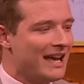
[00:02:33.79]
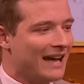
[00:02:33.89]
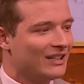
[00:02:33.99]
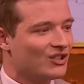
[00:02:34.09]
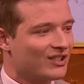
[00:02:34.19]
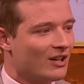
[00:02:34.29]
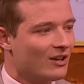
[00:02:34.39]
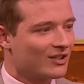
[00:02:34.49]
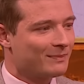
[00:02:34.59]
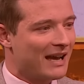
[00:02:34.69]
And it just
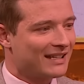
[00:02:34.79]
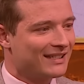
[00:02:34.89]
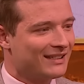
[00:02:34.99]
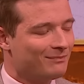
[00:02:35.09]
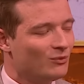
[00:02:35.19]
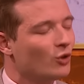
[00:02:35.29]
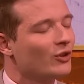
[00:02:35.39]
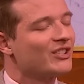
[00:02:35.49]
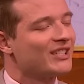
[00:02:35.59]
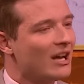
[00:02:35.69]
harks back to the, not
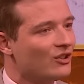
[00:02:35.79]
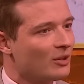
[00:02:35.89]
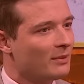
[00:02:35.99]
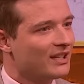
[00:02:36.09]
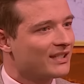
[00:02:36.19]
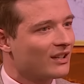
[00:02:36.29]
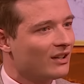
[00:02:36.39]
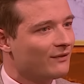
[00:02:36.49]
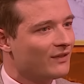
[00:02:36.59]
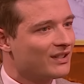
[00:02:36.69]
nostalgia, but it's
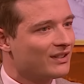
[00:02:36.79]
kind of